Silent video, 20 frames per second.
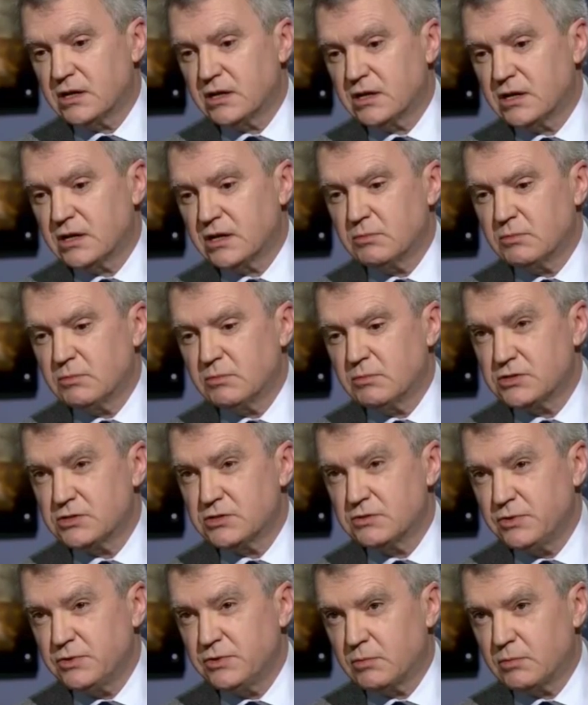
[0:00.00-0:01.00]
it is done in
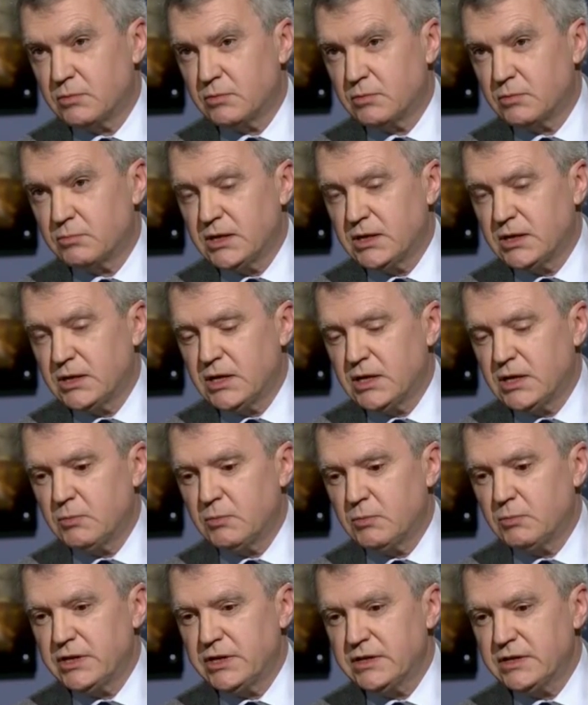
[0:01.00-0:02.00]
much of Europe.
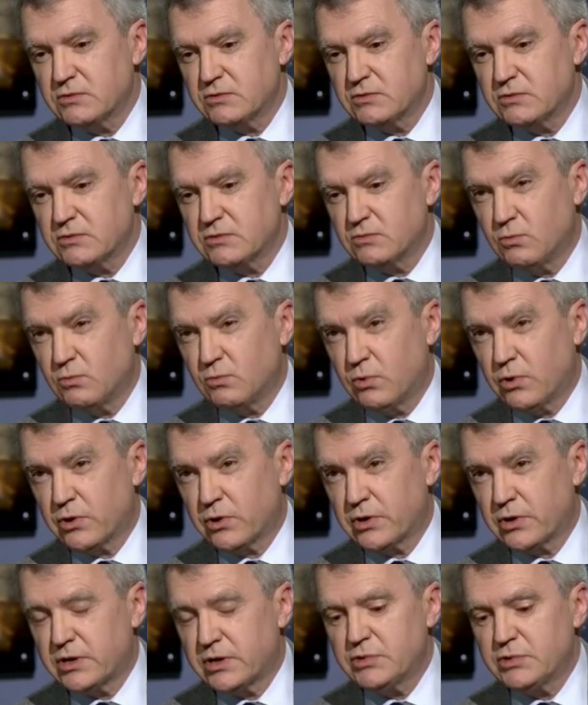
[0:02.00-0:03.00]
But it doesn't
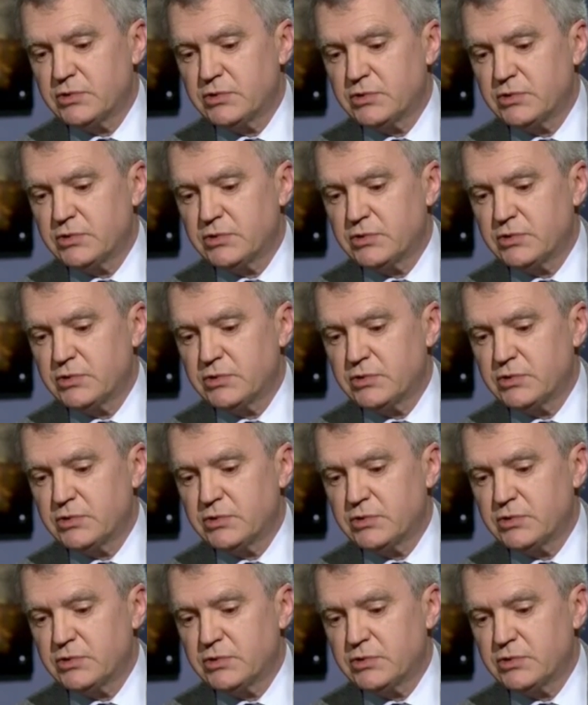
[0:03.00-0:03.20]
work.